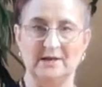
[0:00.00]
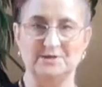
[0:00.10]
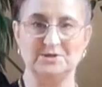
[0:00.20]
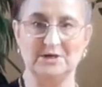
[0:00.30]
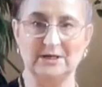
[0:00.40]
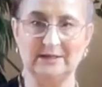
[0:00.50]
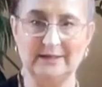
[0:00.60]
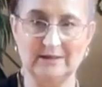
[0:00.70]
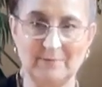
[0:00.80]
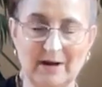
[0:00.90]
is you're going to
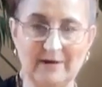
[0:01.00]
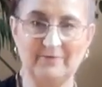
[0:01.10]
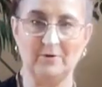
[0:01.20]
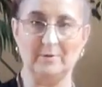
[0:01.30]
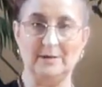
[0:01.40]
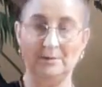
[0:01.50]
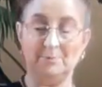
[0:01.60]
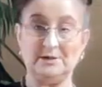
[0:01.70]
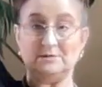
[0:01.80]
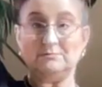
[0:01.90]
lean the body forward,
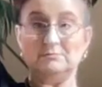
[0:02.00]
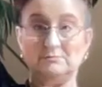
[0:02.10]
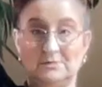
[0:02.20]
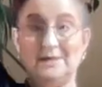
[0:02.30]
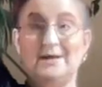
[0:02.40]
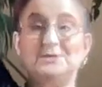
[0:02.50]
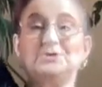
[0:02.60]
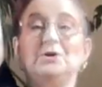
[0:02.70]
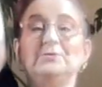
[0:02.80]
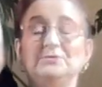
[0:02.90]
but nice
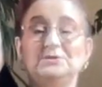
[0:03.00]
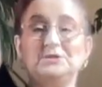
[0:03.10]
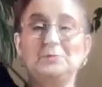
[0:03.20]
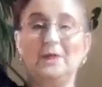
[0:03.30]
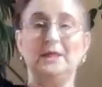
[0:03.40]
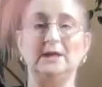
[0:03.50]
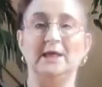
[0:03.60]
tall through the spine.